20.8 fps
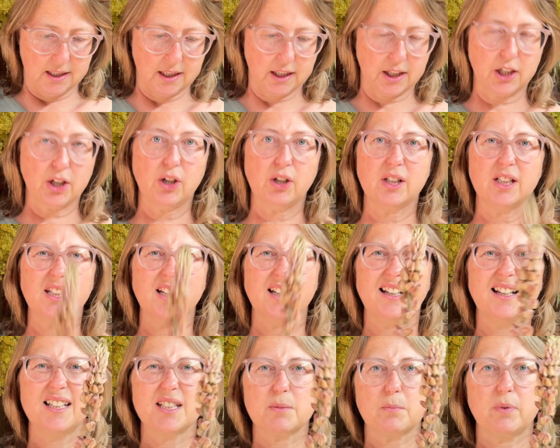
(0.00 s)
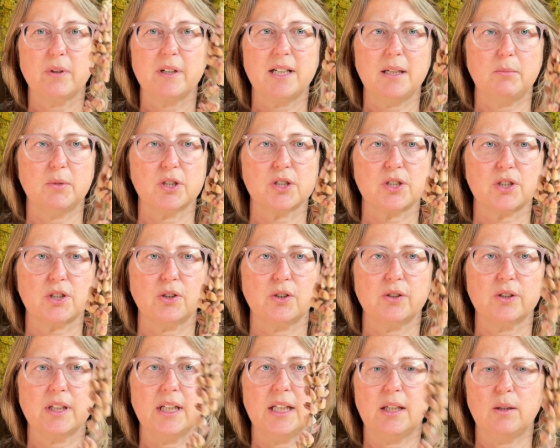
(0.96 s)
Colour has pretty much
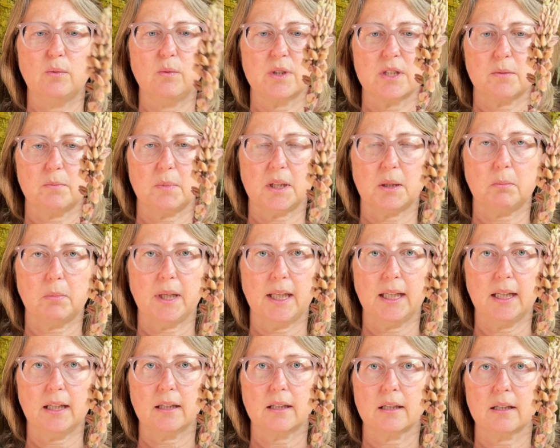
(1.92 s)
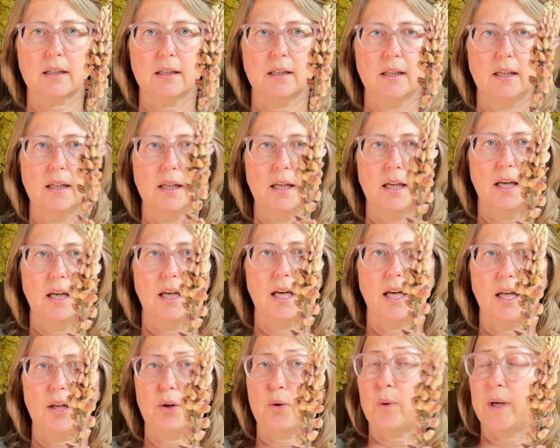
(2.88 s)
gone. It would have been a pink,
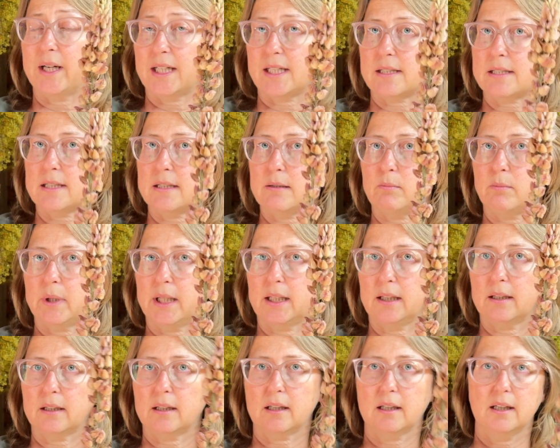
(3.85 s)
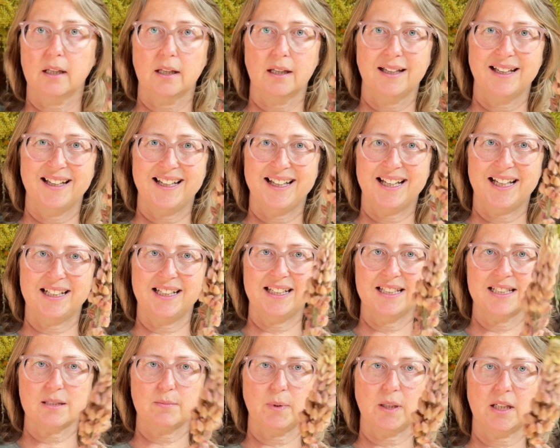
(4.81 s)
quite a deep pink, and
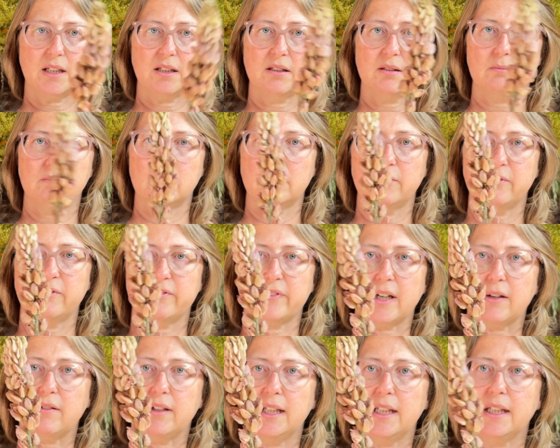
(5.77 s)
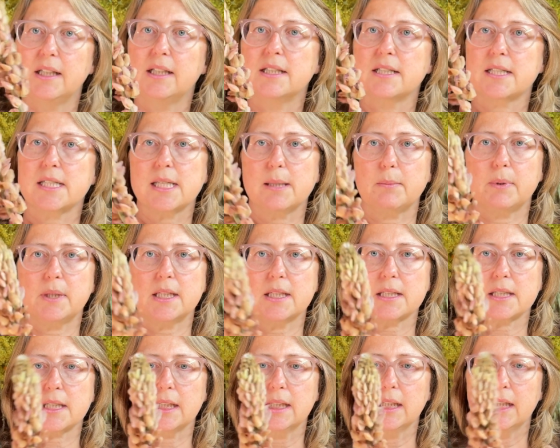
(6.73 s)
it's become very insipid.
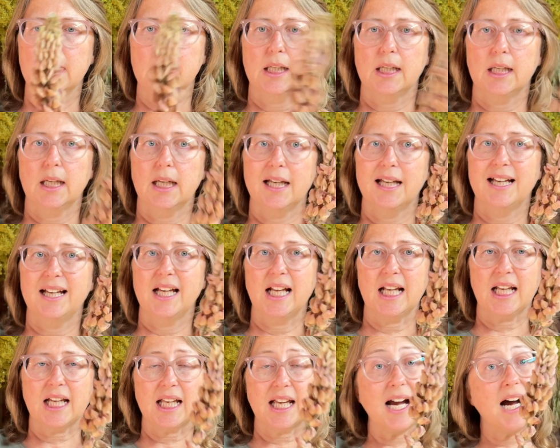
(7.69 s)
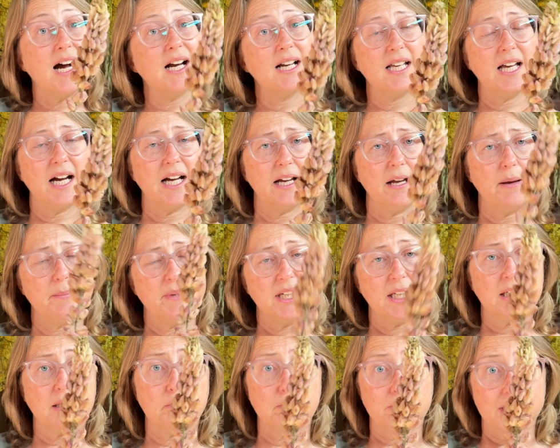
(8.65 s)
I mean, it
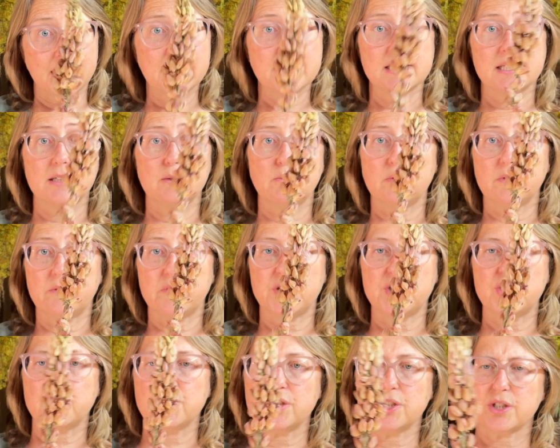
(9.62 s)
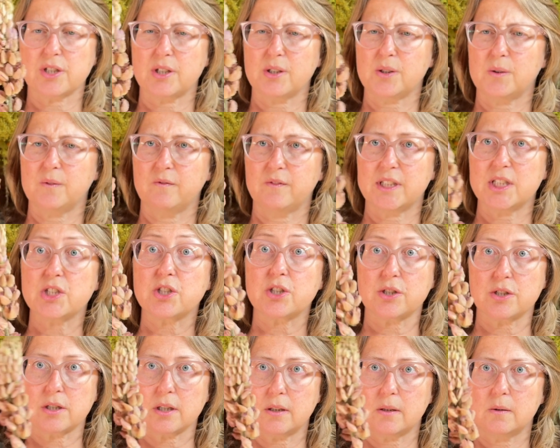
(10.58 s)
can blend in with vintage
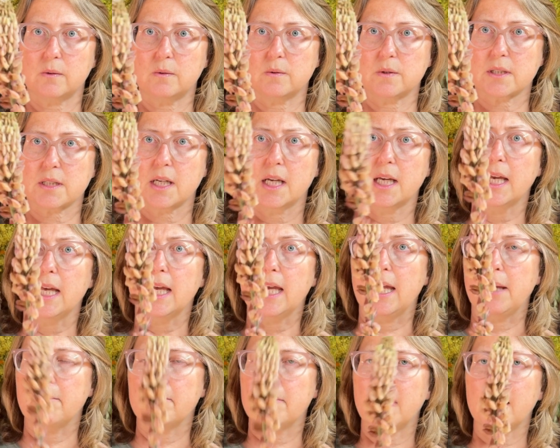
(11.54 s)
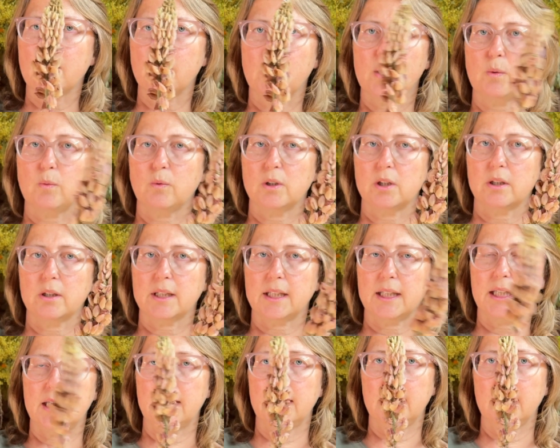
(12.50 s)
tones. It might well work
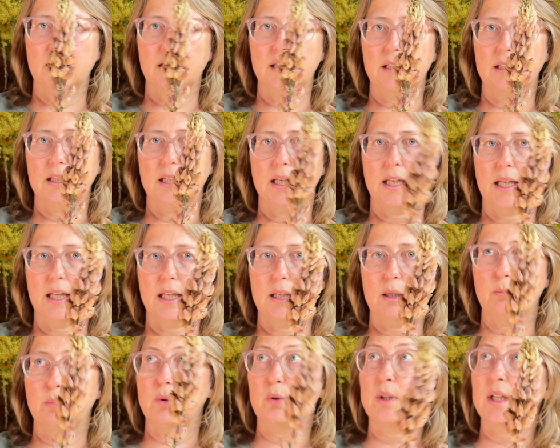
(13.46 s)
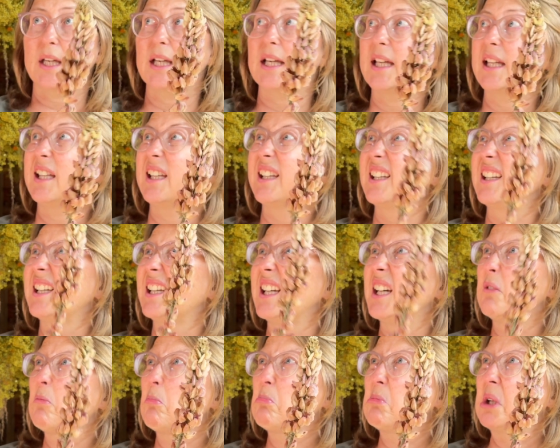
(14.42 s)
in a bouquet,
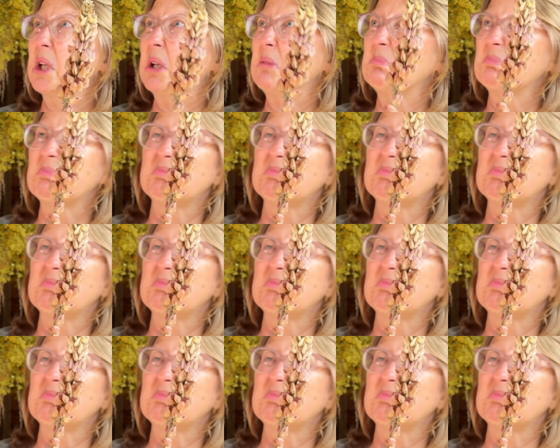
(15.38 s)
but